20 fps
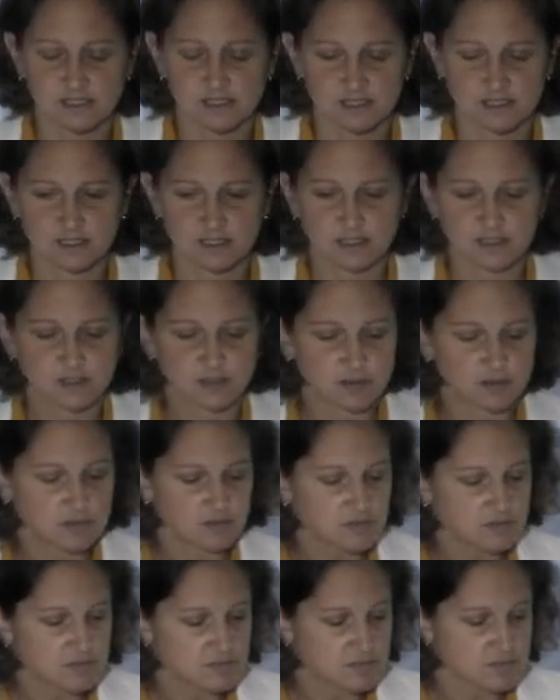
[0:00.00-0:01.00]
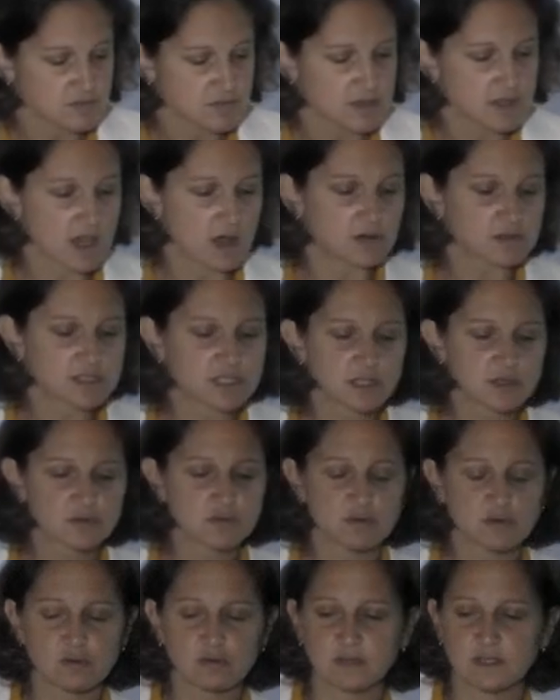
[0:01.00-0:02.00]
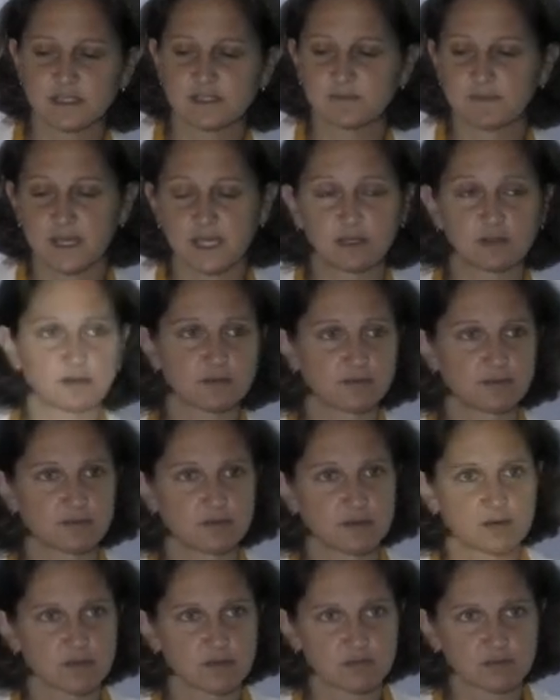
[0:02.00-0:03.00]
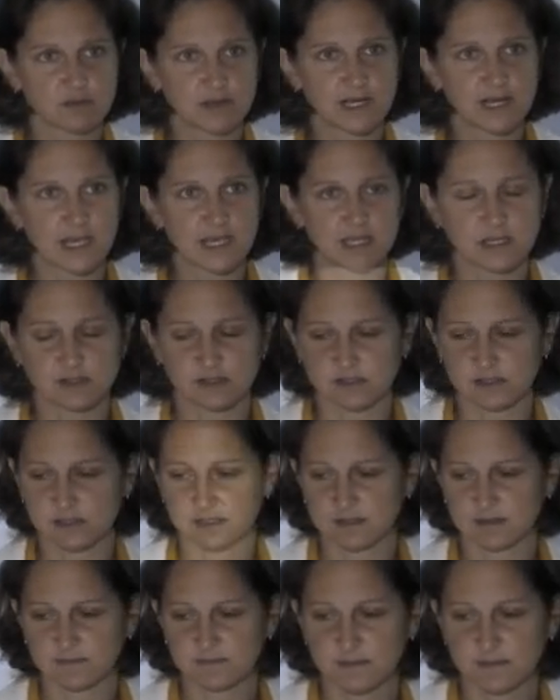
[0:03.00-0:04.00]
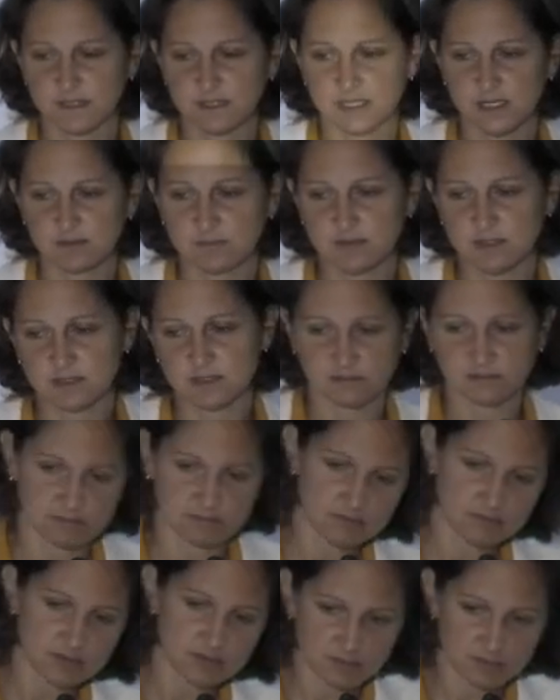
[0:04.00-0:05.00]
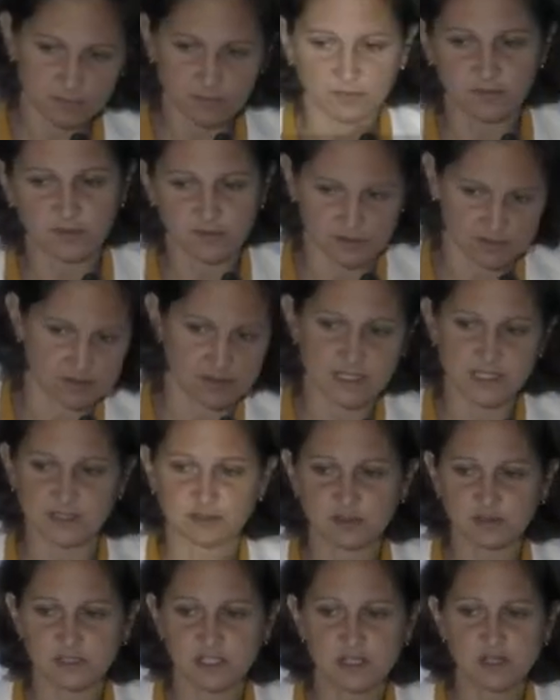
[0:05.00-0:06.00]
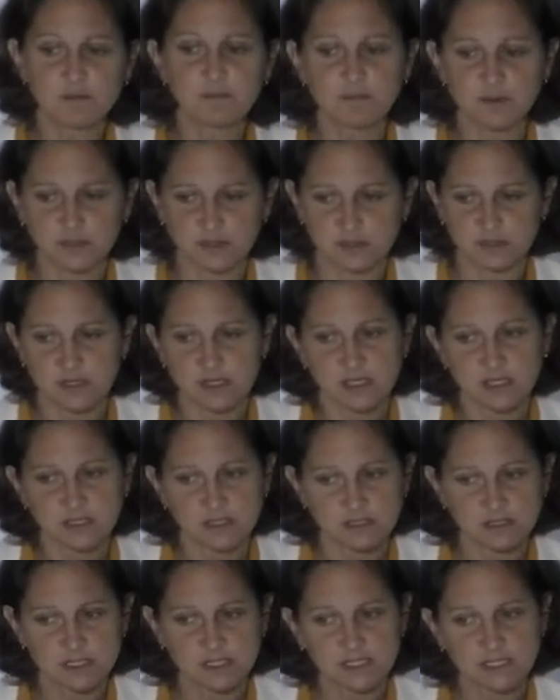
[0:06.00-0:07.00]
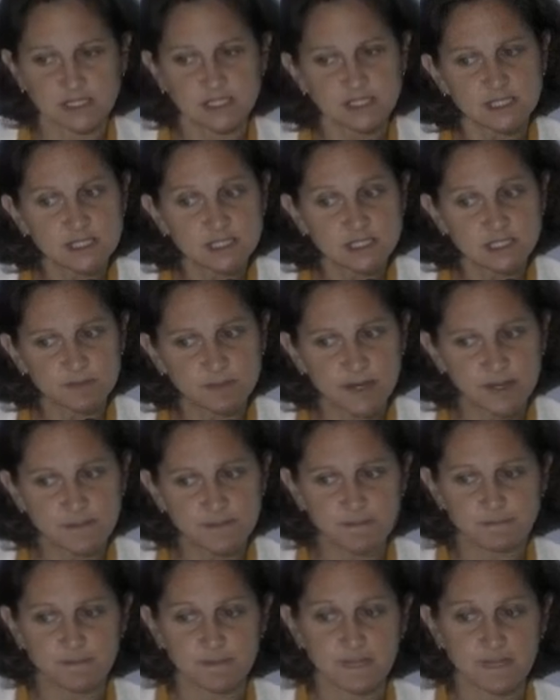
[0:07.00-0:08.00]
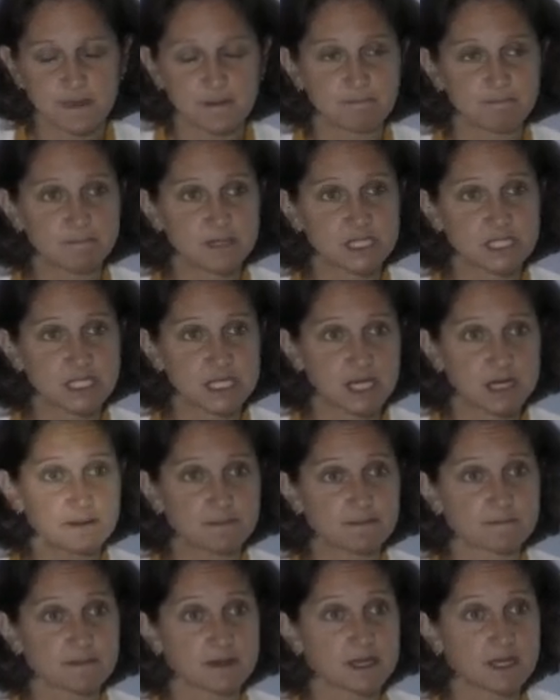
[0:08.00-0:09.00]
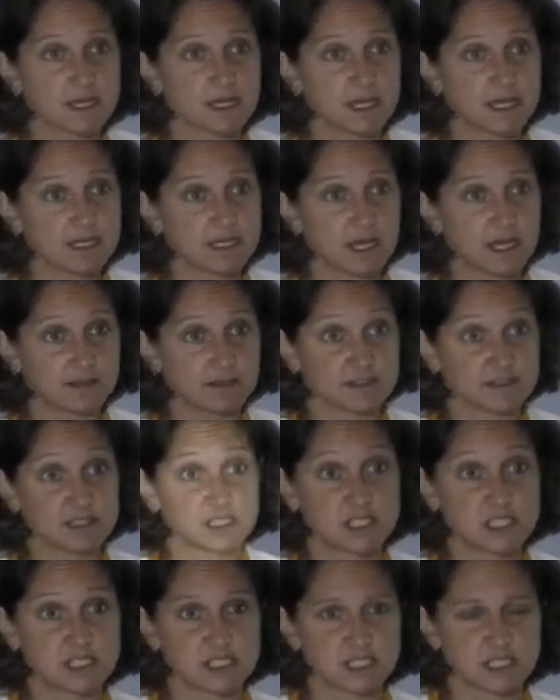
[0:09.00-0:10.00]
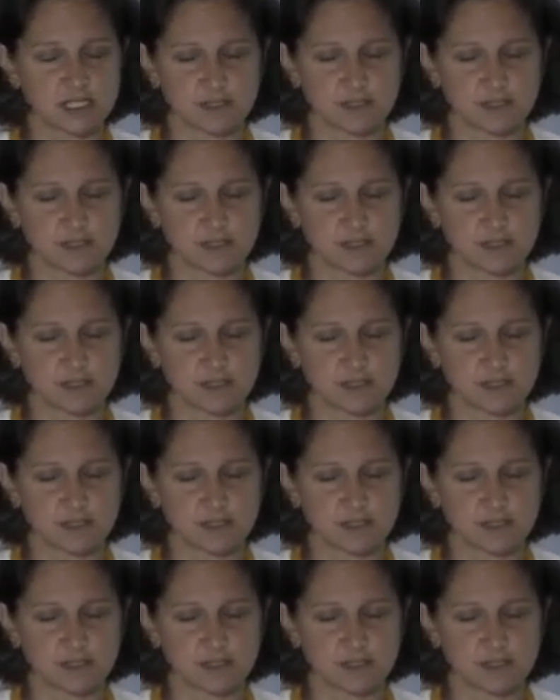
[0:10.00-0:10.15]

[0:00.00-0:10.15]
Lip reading: So the aortic wall is made of 3 layers. There is first the endothelium, but it's intima, media, and adventitia.